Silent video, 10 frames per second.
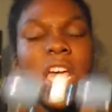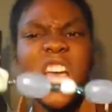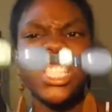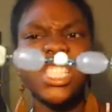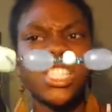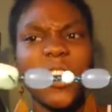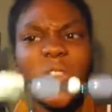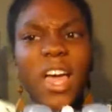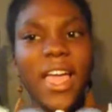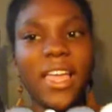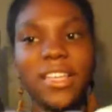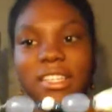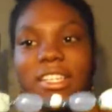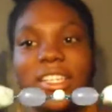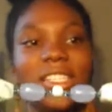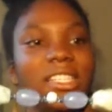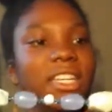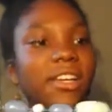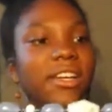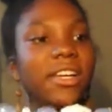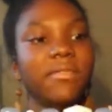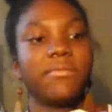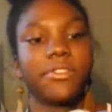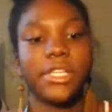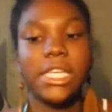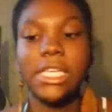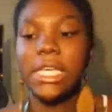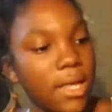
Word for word: It's so like clear and pretty.